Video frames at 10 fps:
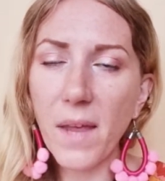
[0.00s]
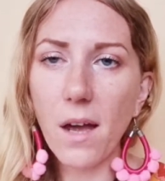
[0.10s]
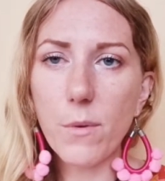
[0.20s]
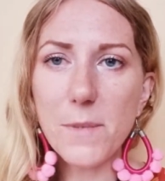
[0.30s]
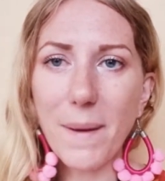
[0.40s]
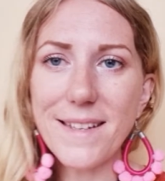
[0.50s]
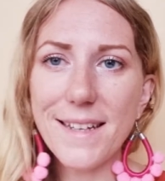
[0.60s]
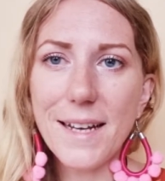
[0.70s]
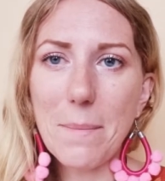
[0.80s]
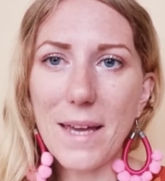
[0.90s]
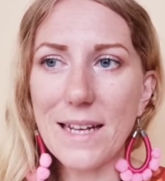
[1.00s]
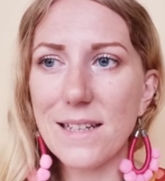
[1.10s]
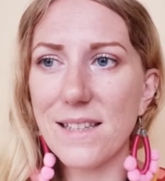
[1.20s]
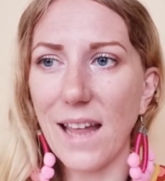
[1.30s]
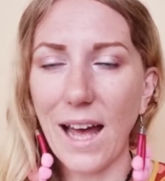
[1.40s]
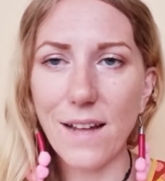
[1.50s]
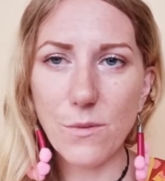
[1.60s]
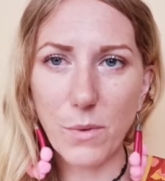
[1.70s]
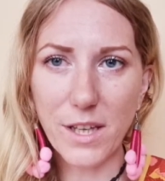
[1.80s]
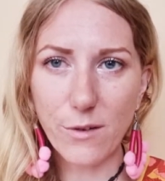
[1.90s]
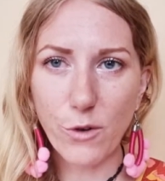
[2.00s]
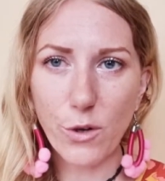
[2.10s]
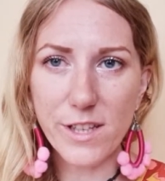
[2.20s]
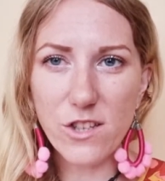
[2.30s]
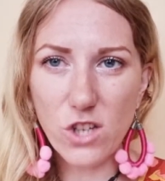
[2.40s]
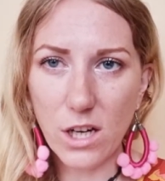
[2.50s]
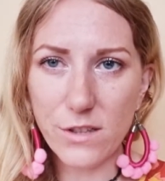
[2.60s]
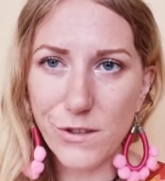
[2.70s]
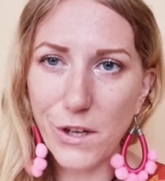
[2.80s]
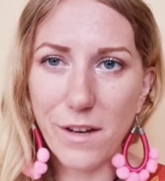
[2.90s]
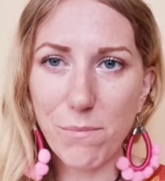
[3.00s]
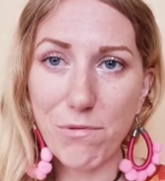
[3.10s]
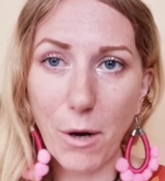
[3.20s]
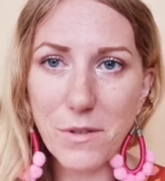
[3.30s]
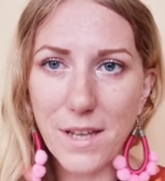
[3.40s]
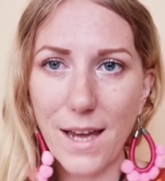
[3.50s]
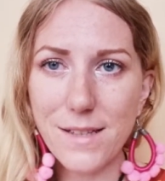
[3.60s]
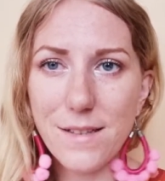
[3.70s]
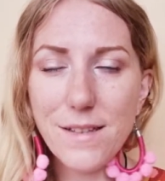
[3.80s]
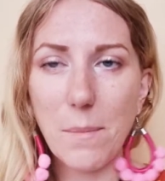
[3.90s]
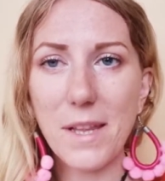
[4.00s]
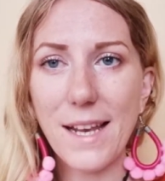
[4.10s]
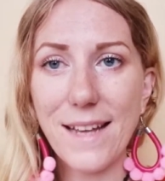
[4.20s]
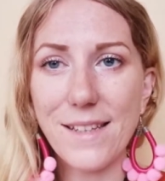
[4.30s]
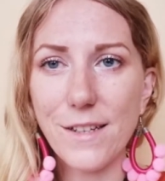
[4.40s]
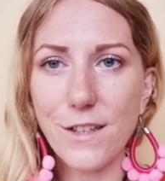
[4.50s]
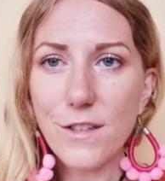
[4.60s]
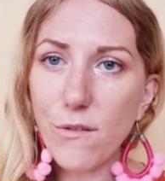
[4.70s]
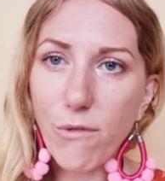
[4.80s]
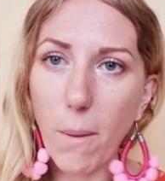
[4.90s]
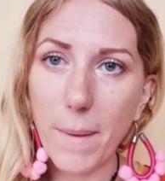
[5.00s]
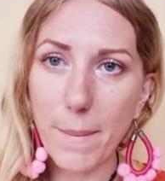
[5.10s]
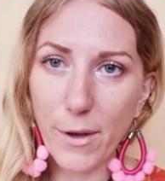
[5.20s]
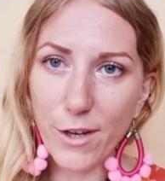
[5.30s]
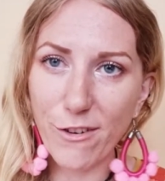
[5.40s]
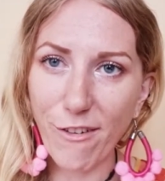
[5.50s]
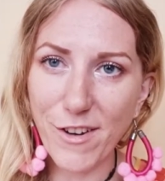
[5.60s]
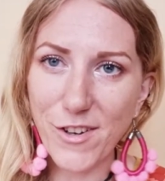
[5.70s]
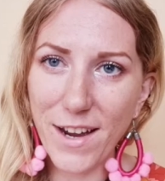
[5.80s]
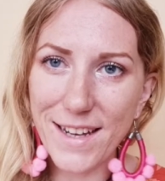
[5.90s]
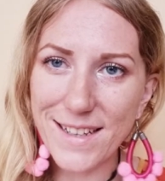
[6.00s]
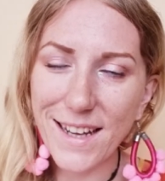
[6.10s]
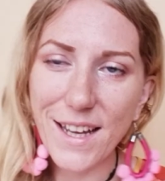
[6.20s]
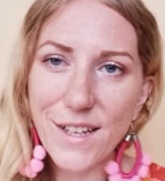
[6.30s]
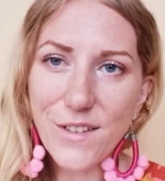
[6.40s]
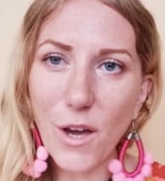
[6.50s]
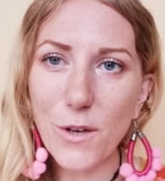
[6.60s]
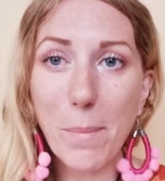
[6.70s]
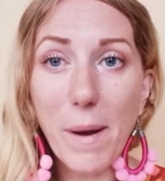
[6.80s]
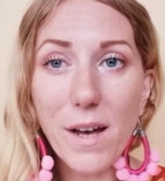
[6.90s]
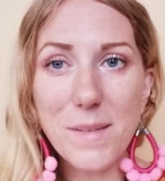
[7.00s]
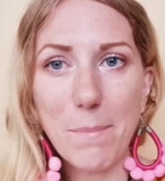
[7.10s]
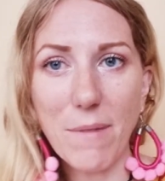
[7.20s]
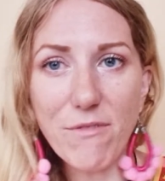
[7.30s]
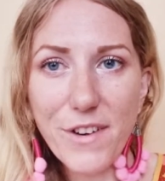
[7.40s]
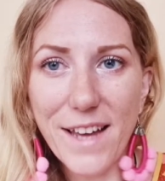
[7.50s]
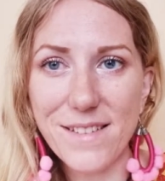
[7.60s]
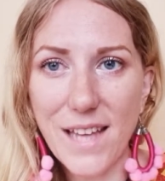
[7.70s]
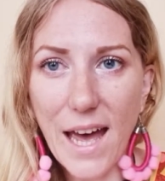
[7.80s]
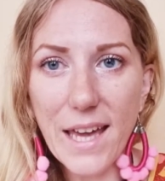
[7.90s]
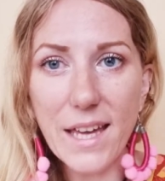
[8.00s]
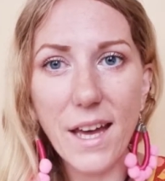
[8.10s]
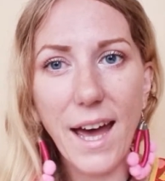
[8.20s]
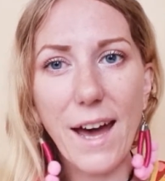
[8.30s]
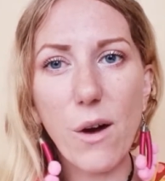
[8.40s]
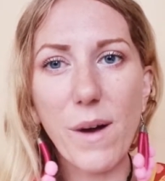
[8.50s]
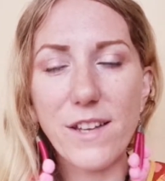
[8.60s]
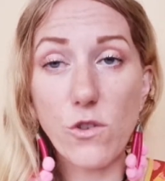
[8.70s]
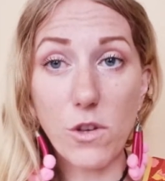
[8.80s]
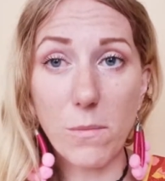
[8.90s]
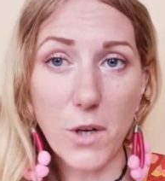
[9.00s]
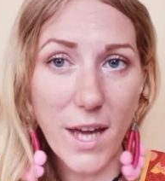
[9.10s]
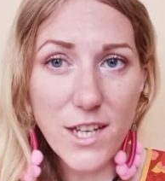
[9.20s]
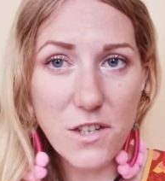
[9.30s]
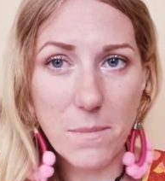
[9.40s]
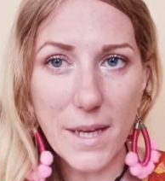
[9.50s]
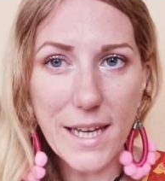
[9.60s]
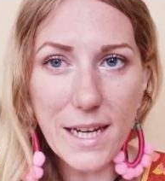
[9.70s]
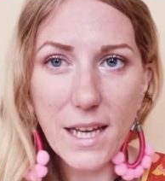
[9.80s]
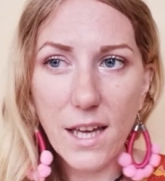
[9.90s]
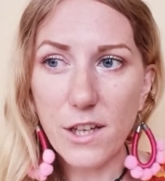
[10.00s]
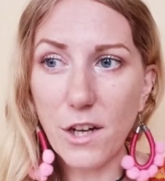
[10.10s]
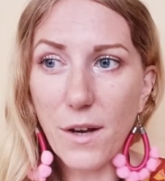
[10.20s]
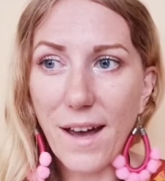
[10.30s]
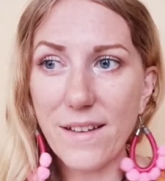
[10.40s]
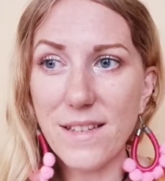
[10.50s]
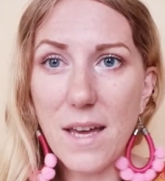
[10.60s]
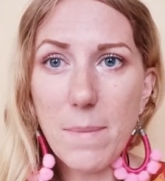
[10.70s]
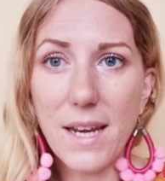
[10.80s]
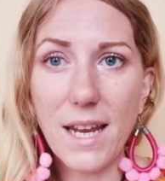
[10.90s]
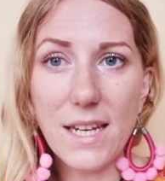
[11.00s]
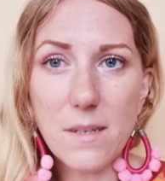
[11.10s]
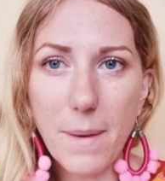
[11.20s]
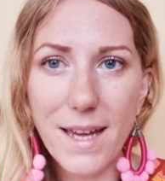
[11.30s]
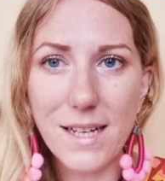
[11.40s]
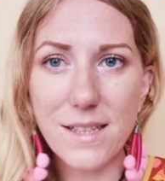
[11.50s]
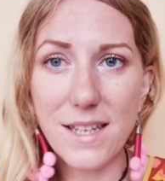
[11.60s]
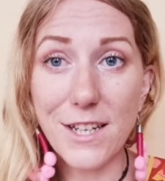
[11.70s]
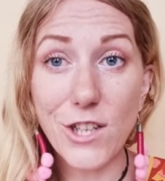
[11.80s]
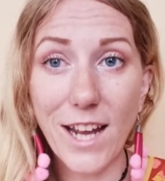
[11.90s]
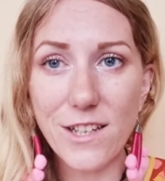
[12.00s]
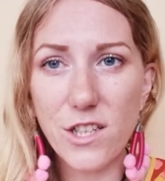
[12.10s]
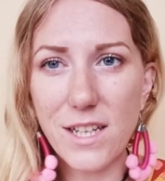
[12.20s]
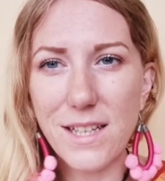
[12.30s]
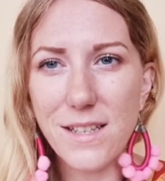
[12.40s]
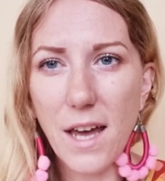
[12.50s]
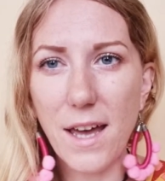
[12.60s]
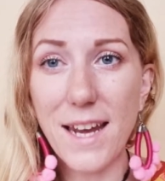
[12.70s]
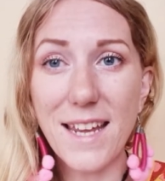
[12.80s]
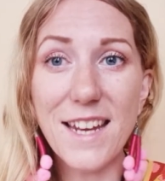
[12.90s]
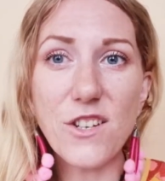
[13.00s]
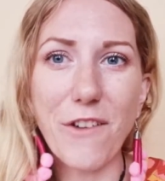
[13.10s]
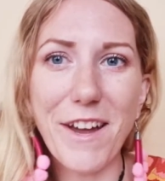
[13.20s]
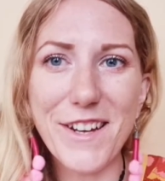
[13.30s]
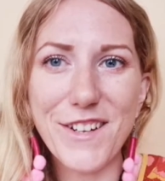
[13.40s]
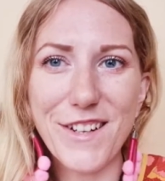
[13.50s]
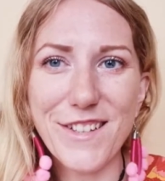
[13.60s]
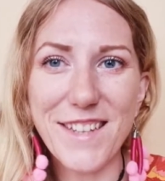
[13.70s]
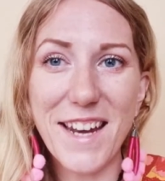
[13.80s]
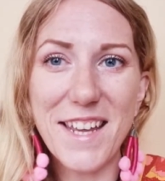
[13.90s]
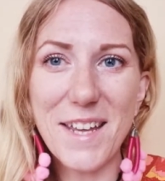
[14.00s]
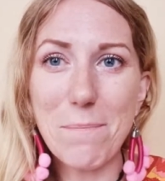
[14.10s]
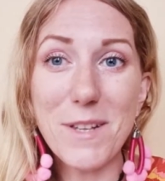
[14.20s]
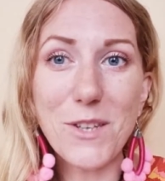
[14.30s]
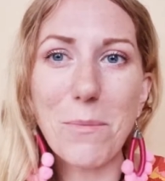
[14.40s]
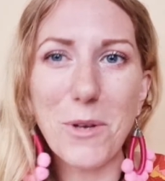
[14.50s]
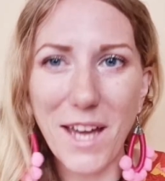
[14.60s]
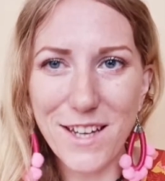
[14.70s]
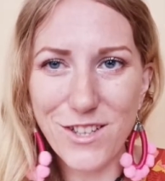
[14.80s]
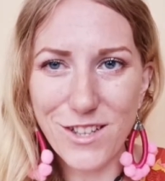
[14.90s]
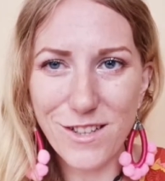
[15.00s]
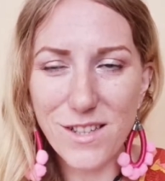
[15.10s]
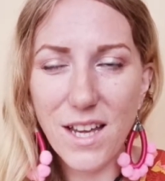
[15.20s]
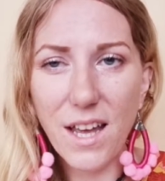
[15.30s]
which basically means that we have got this chance to kind of process some of the lessons from Mercury retrograde. So the past month, let's say, how has your communication been? You know, has there been any debates, any challenges, any indirectness, any miscommunications?